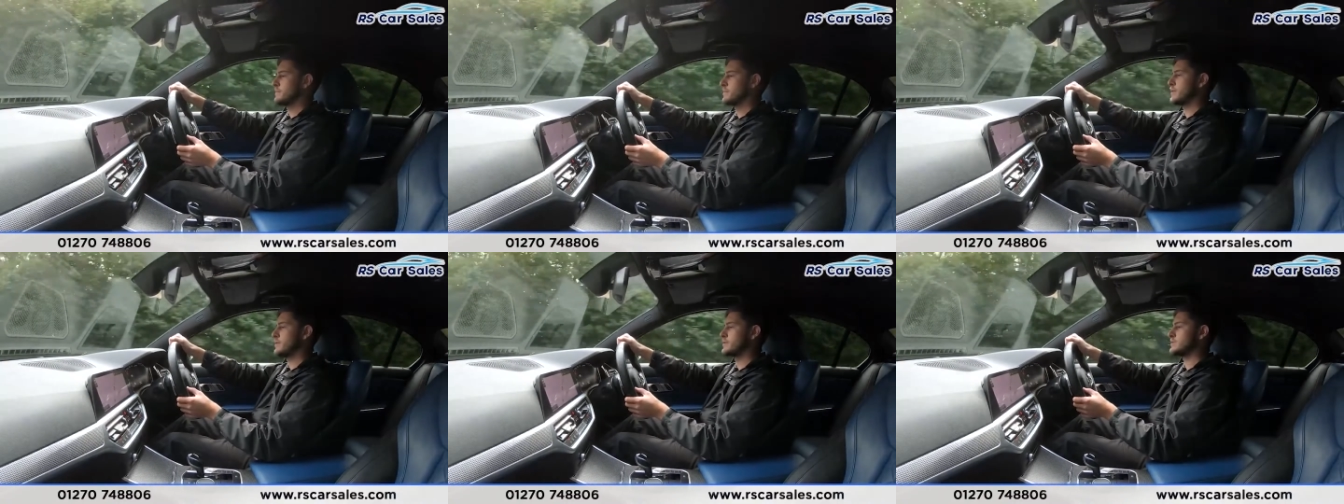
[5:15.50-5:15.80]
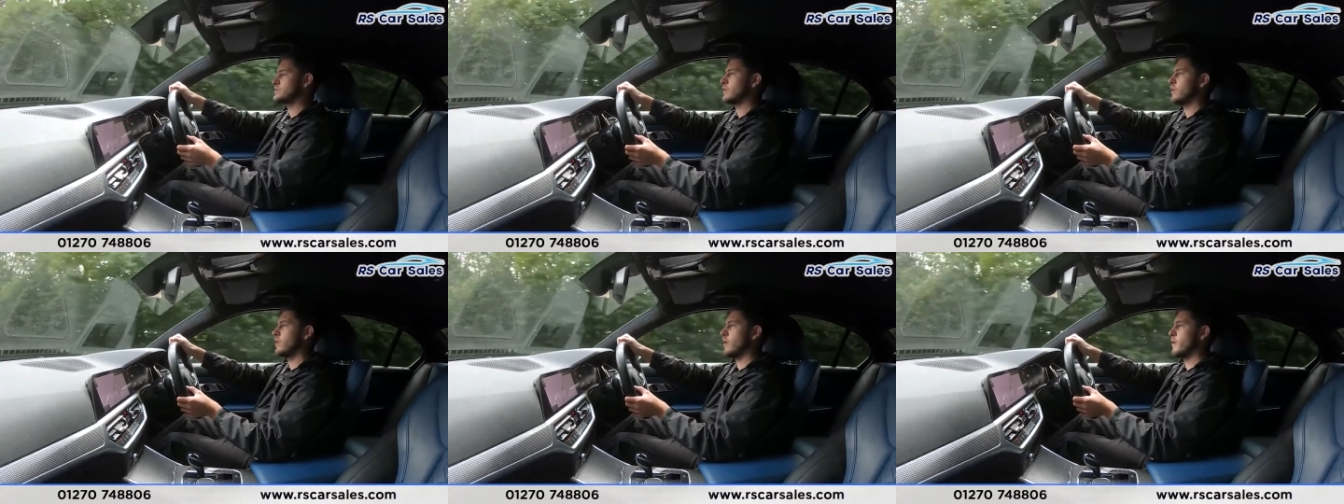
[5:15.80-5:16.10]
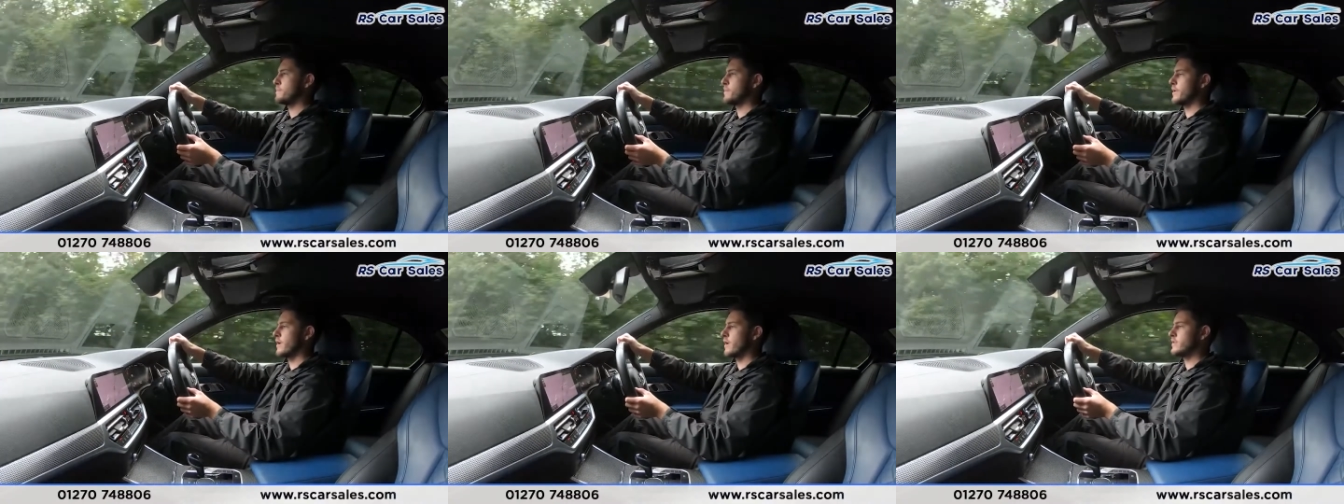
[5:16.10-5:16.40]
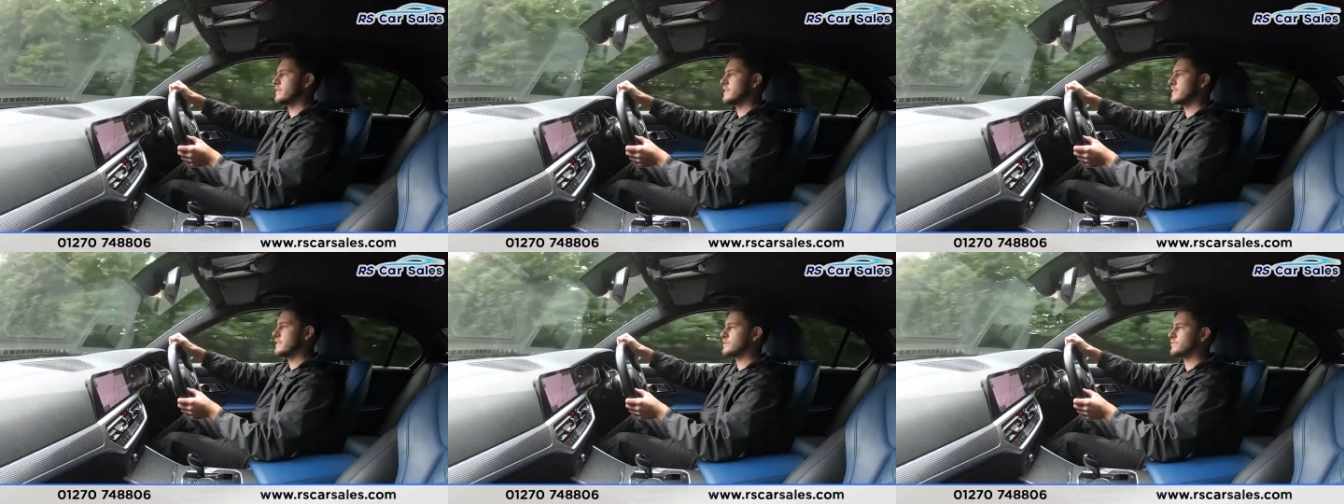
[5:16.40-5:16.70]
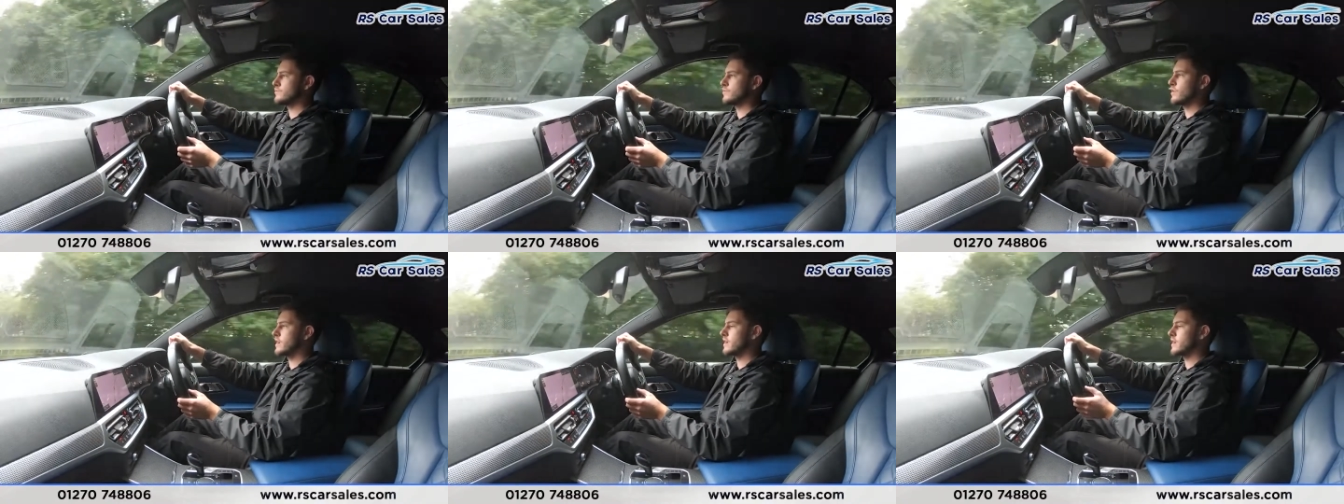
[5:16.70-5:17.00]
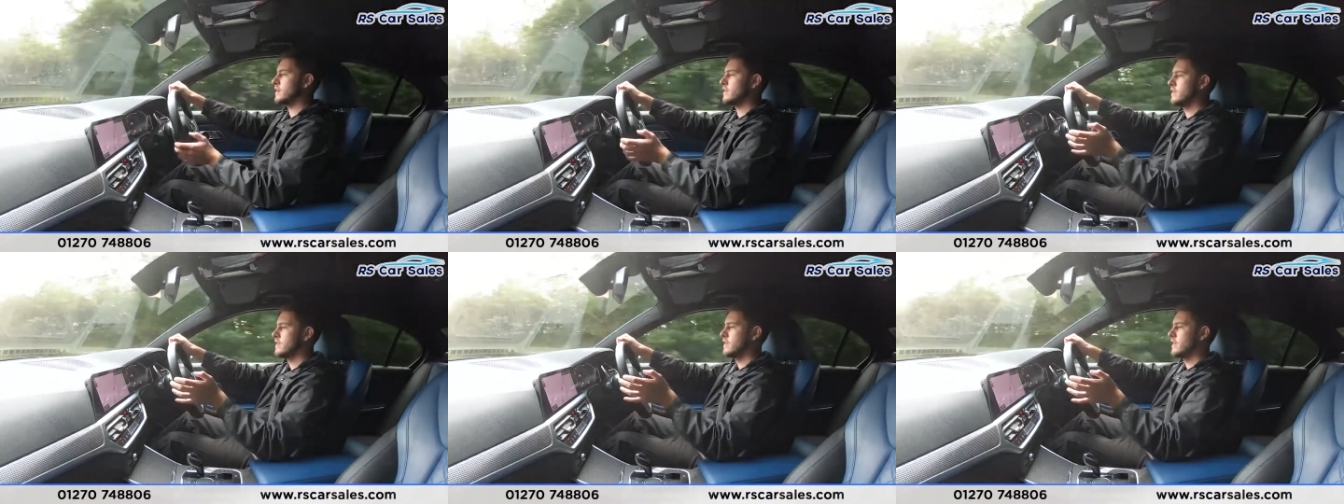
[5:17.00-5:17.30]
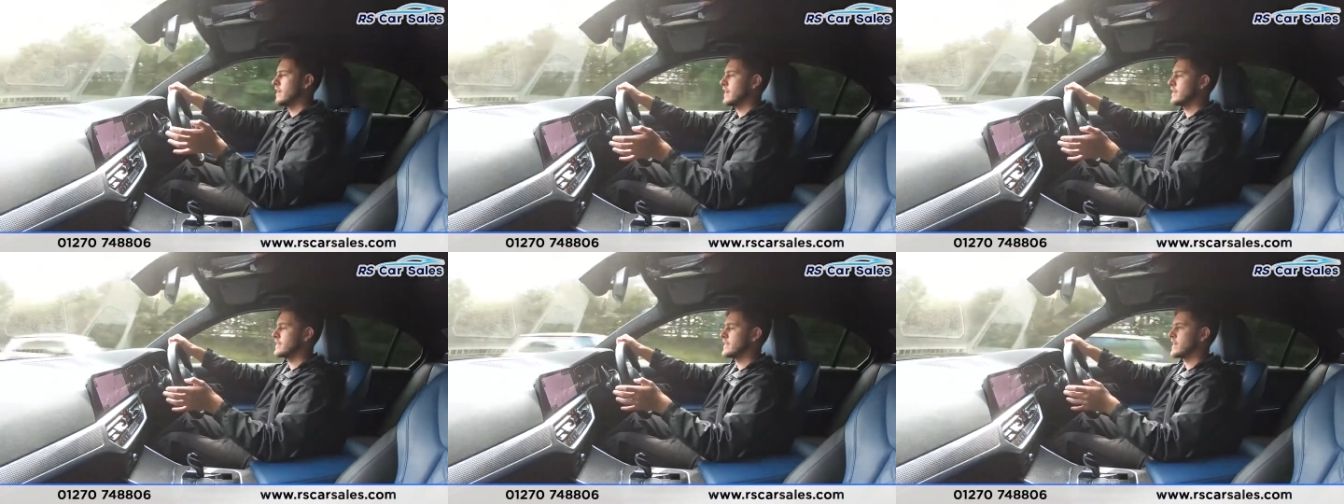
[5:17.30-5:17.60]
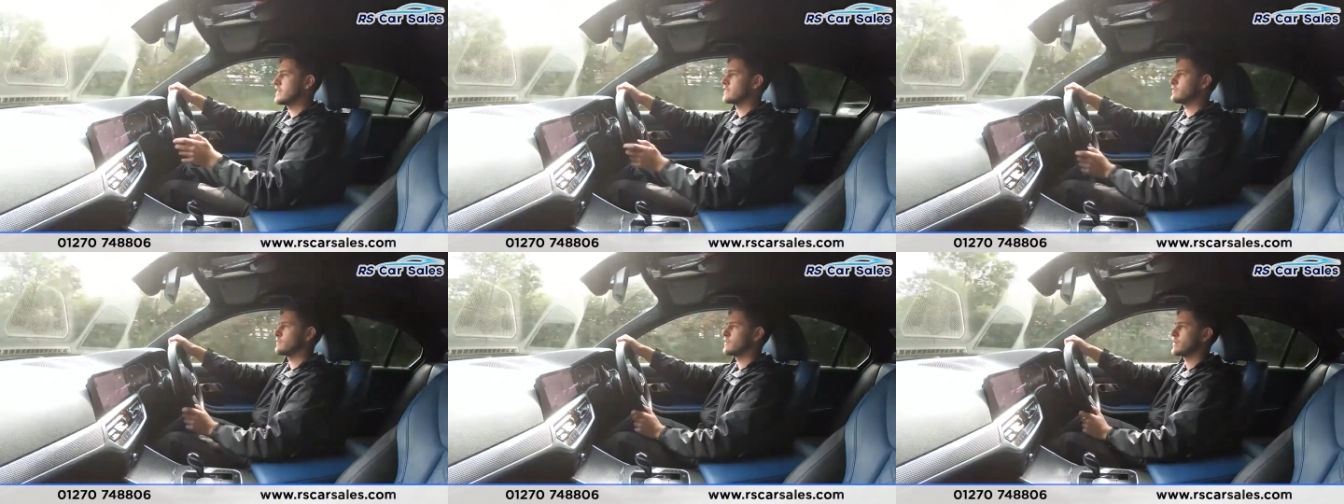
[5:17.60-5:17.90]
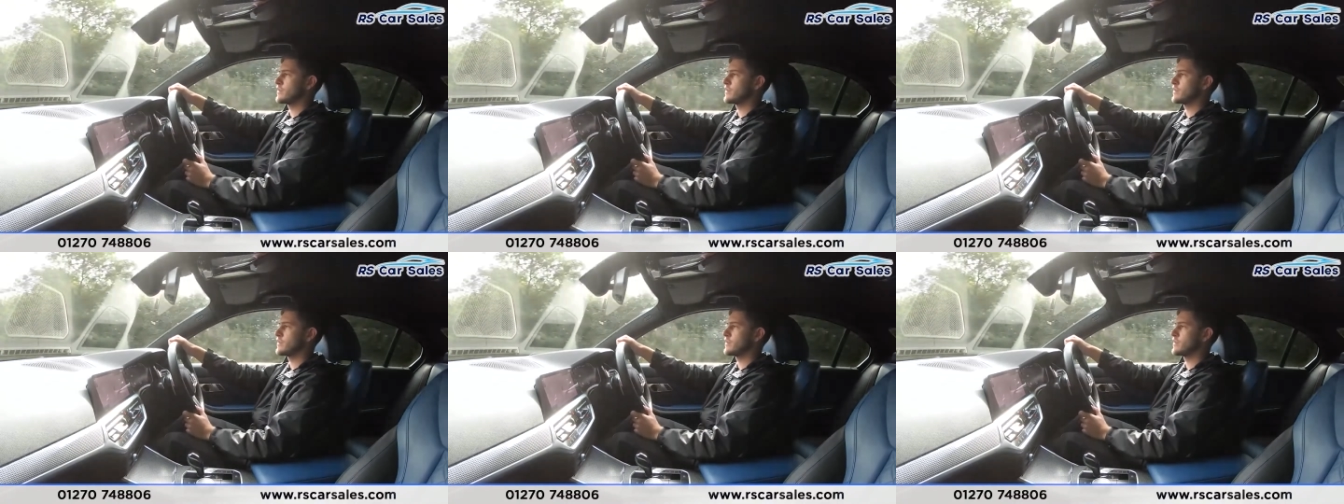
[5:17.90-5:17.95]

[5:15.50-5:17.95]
push up on the trigger and then